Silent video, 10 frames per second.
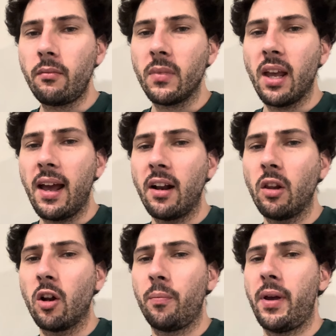And a
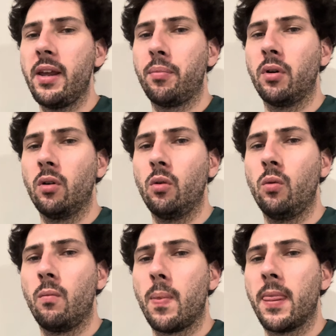lot of
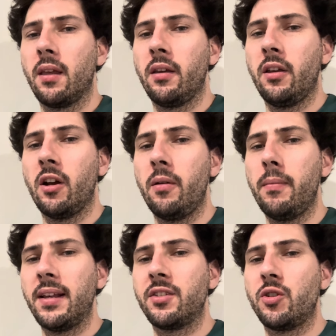people,
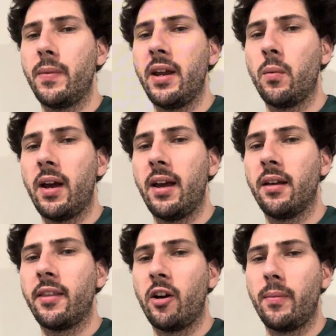message me where
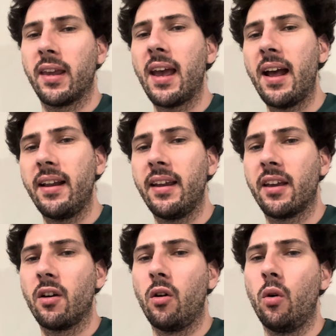they're a
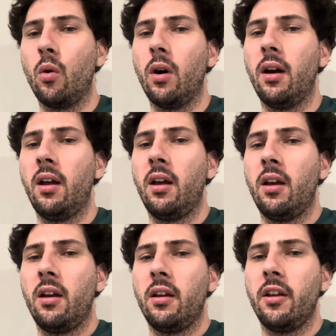mechanic or,
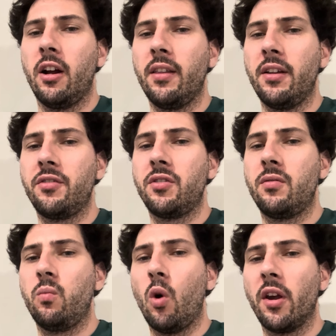they're
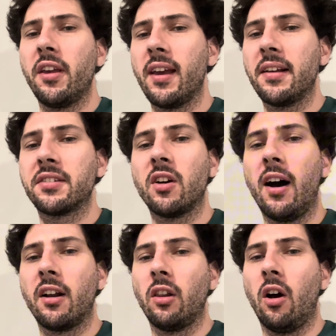working
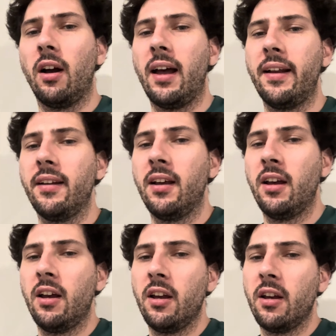outside a lot, and
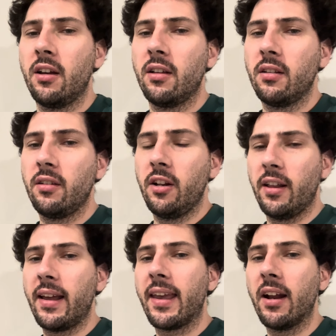
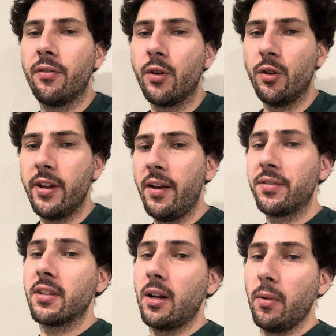they get a few
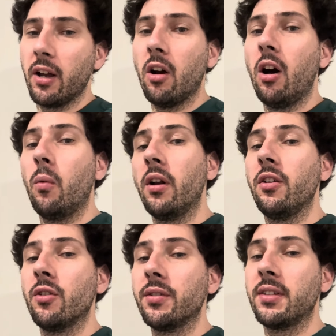deaths, and I'm like, oh, what do you
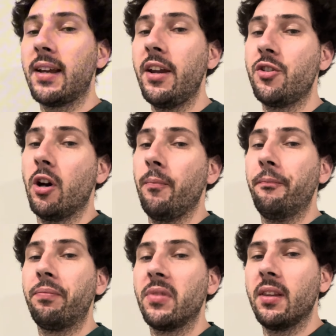do as a day job?
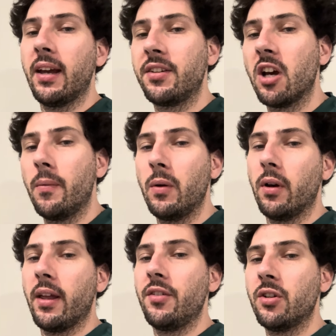And they tell me
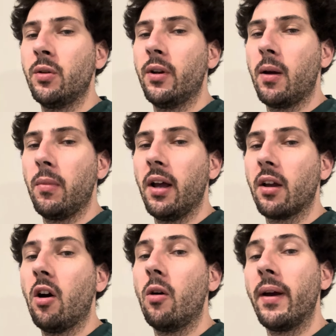what they do, and I'm like,
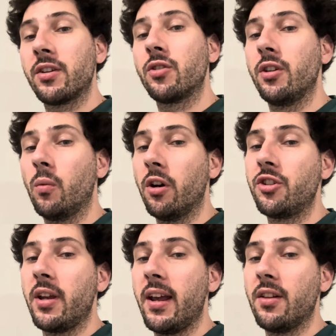oh, make sure you wash
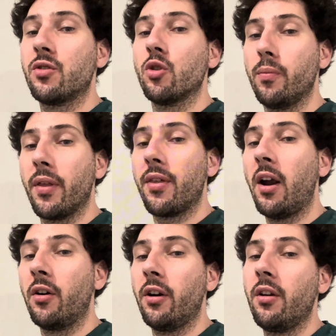your hands super
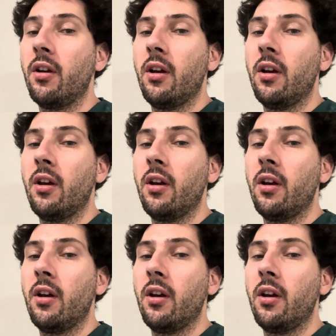thorough.